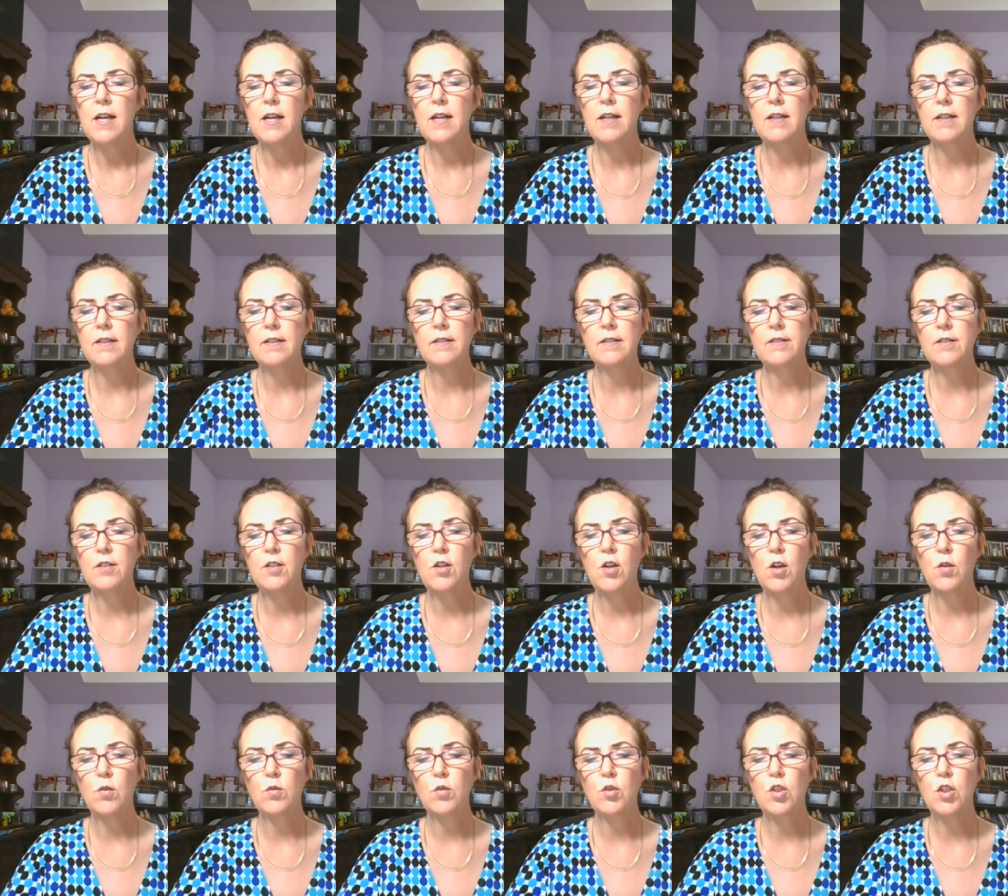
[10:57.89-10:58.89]
uh, you
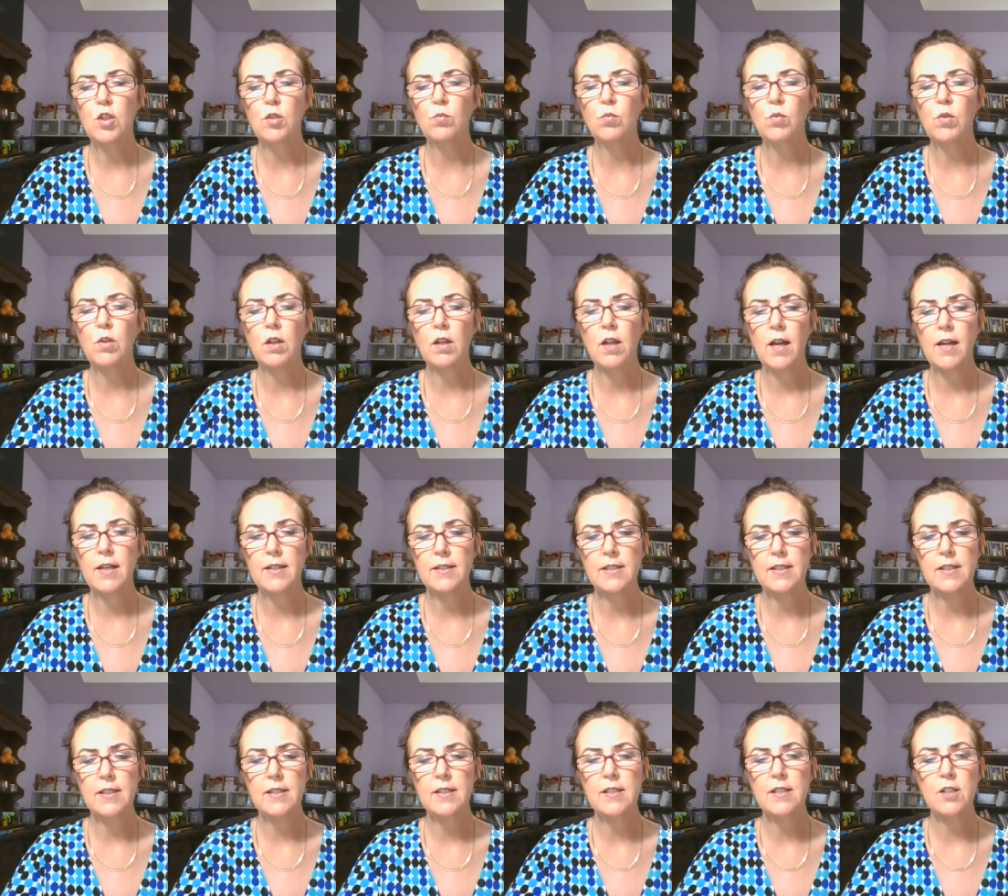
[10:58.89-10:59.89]
know she
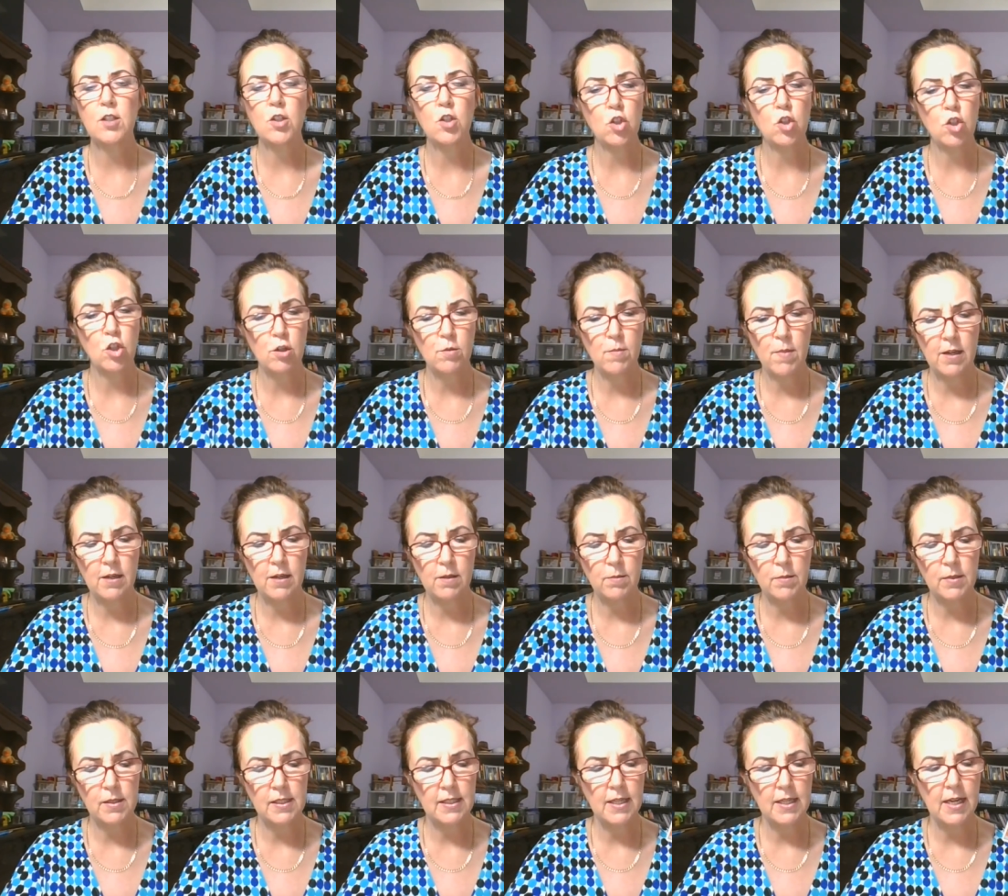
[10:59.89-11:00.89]
realizes she made a
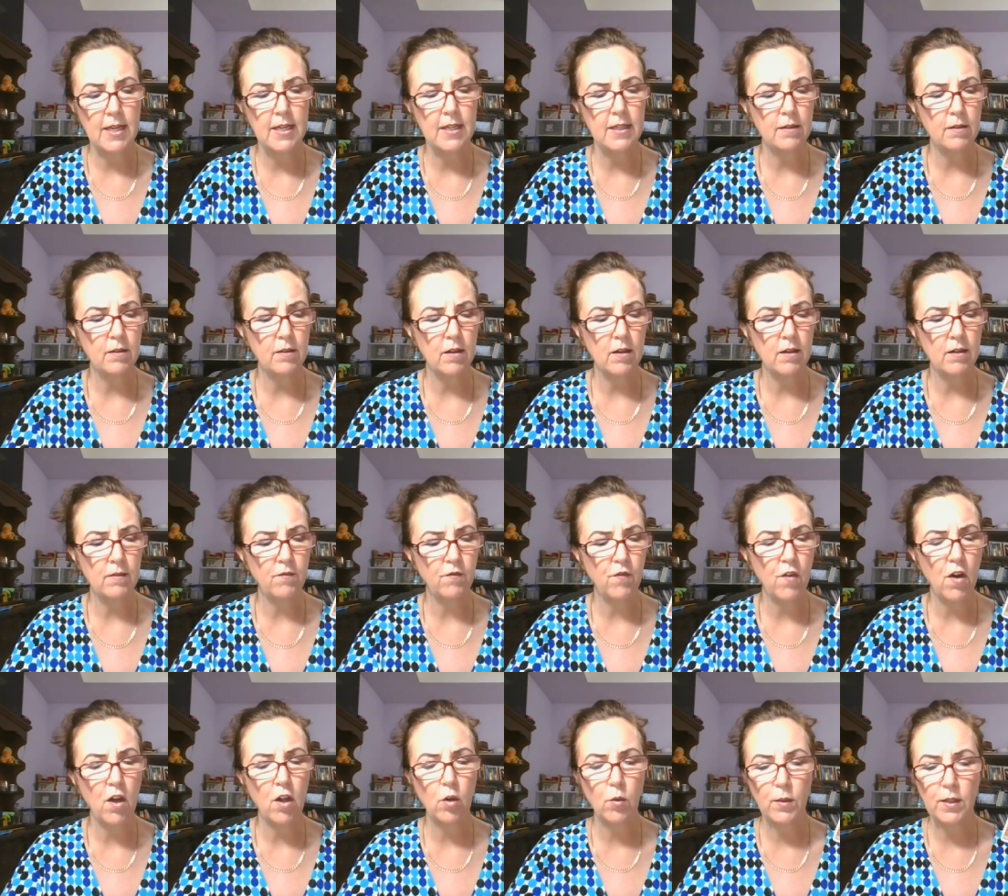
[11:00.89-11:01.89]
mistake
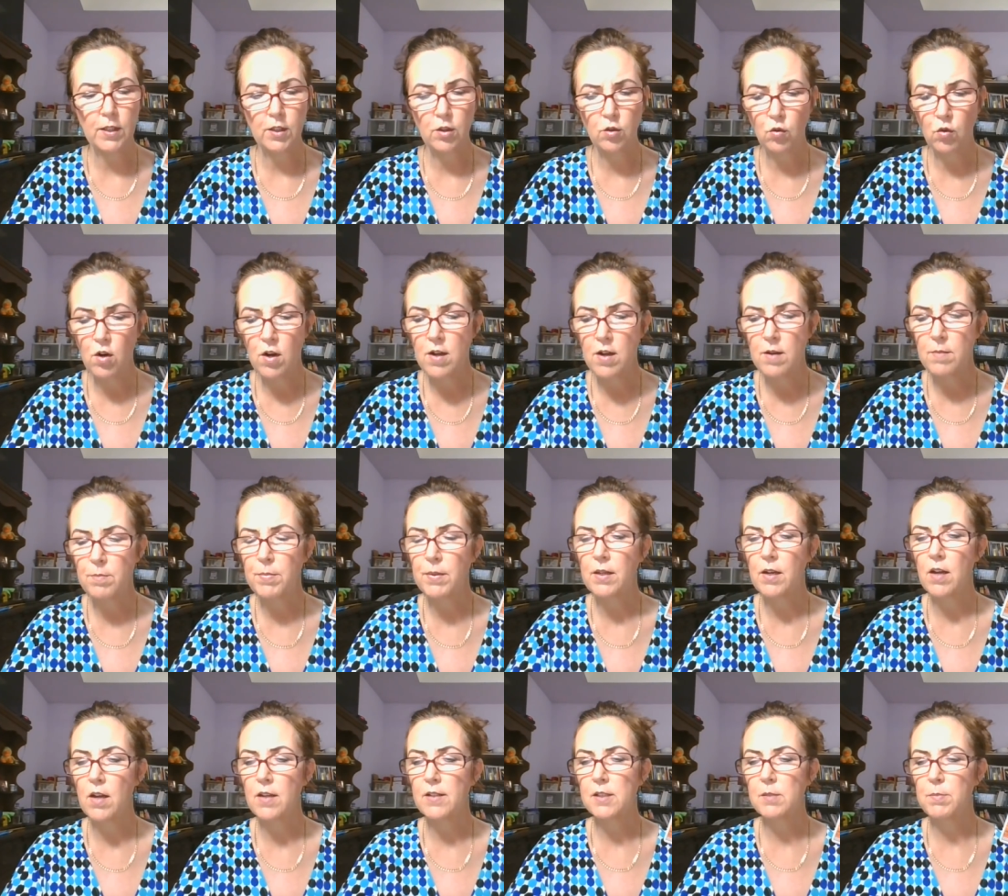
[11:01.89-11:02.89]
following trump and
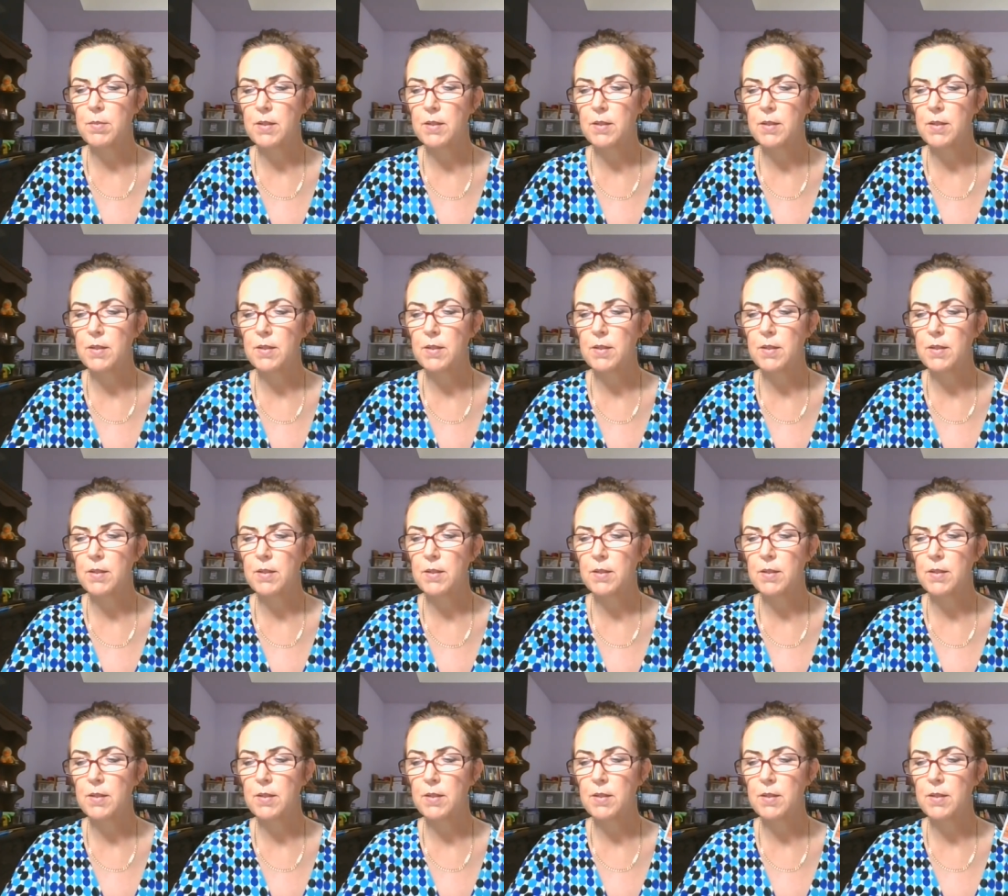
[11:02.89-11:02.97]
not